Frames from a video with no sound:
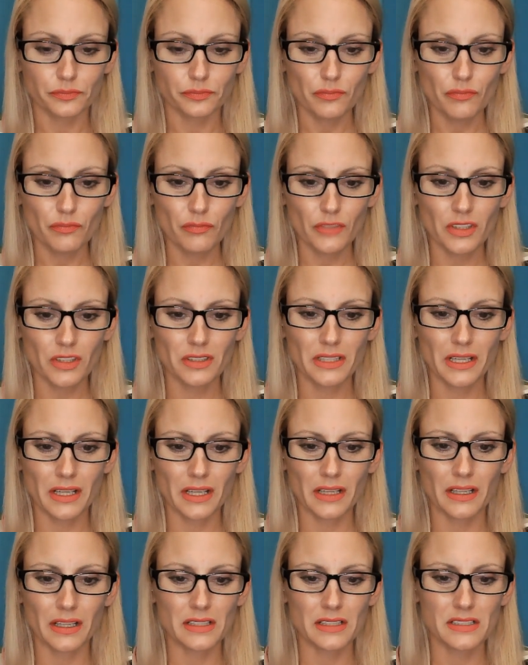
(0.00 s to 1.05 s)
Yeah,
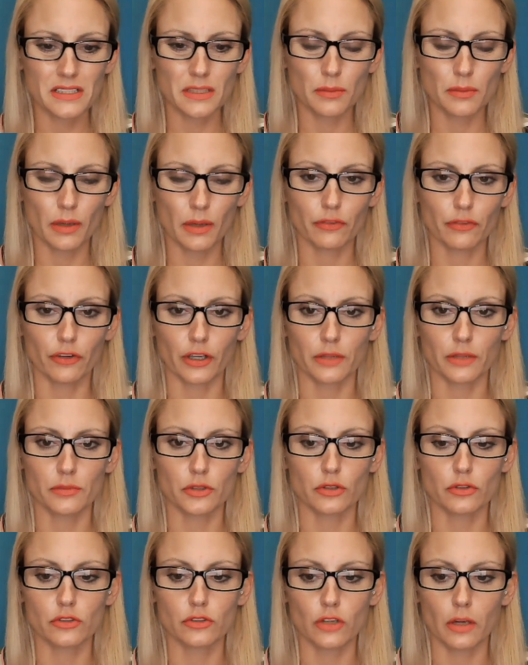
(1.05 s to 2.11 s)
I see my frames are
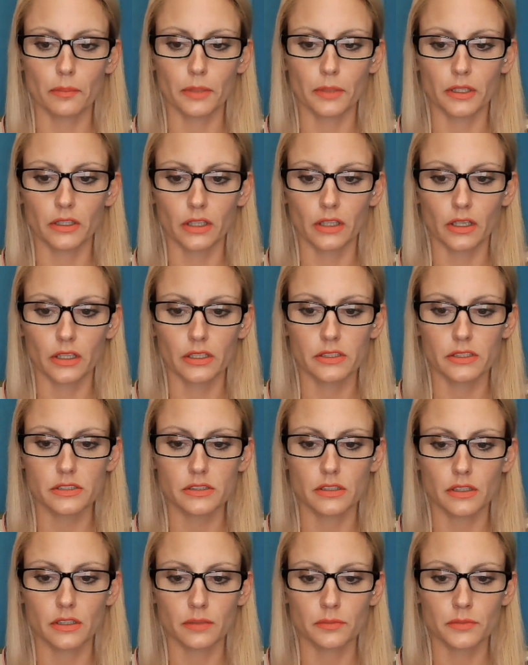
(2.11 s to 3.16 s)
dropping, guys.
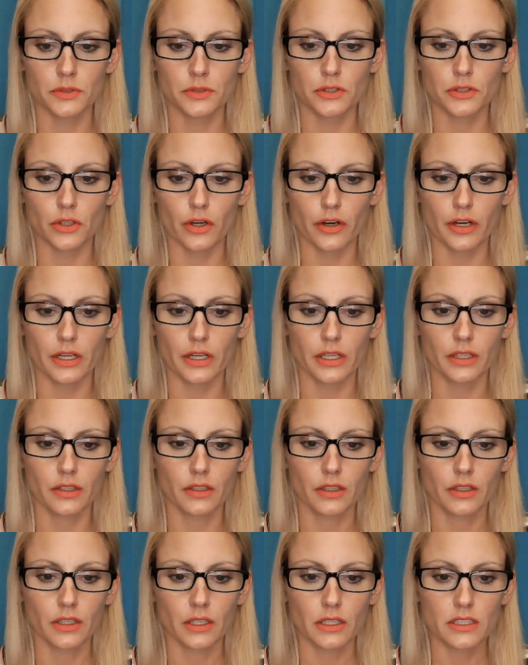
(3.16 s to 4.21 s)
I'm sorry.
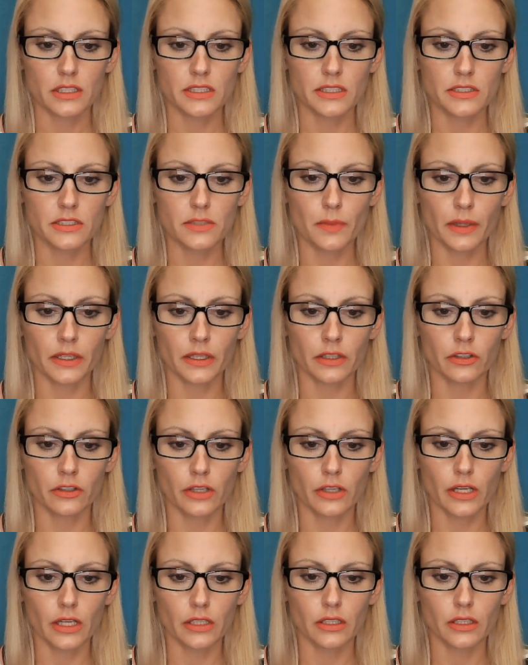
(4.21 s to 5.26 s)
It's my
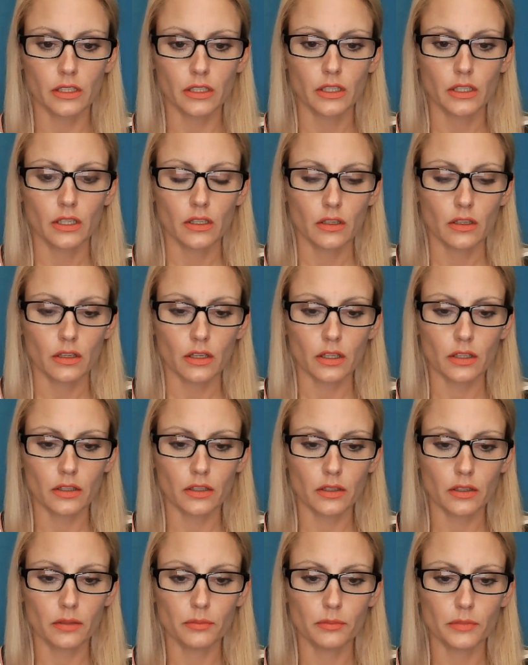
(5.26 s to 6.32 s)
internet.
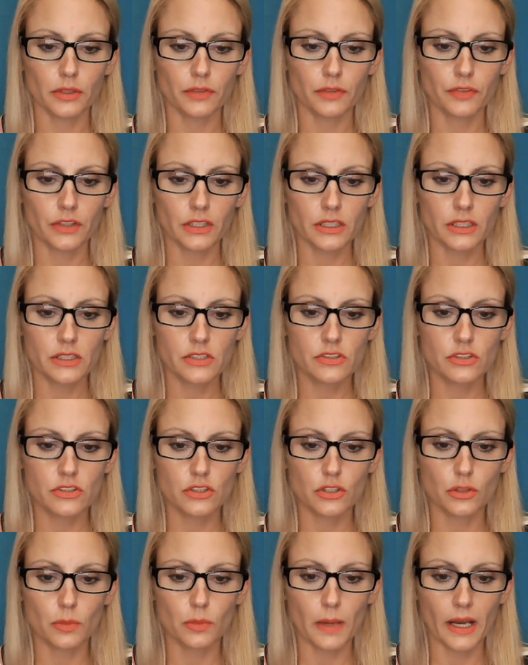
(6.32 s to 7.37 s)
Um, if it gets too
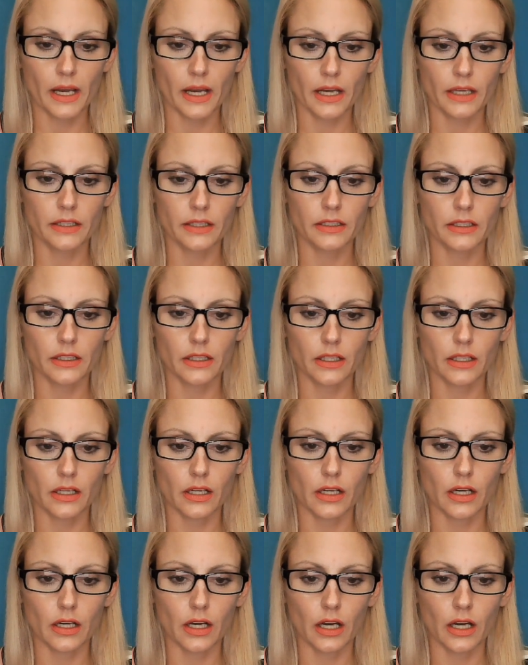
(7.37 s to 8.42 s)
bad,
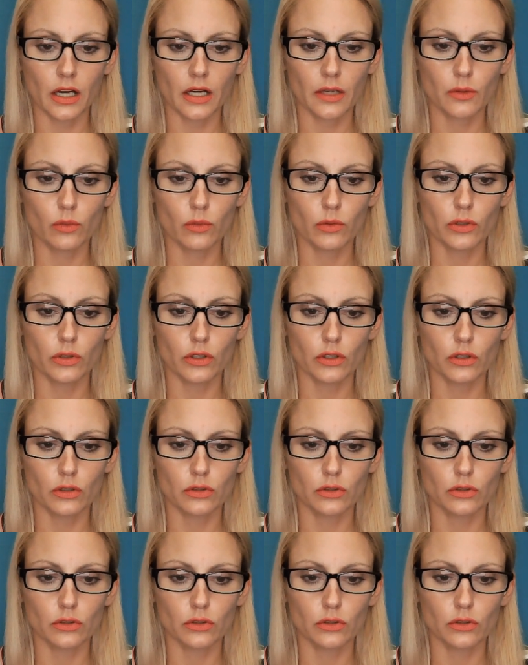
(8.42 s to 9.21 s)
I will